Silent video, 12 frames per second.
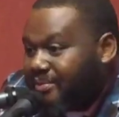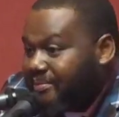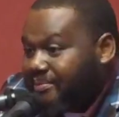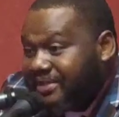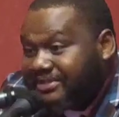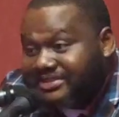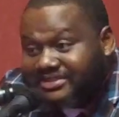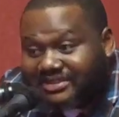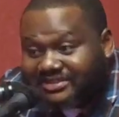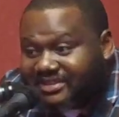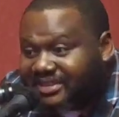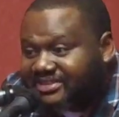
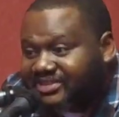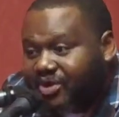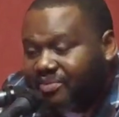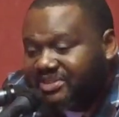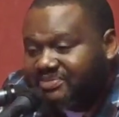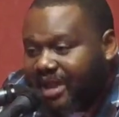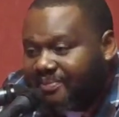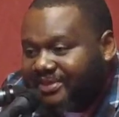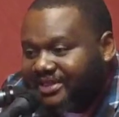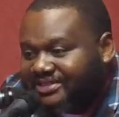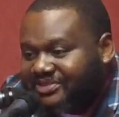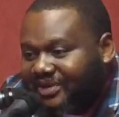businesses against the homeless
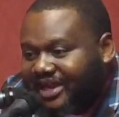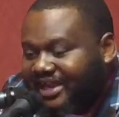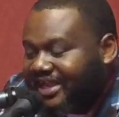population.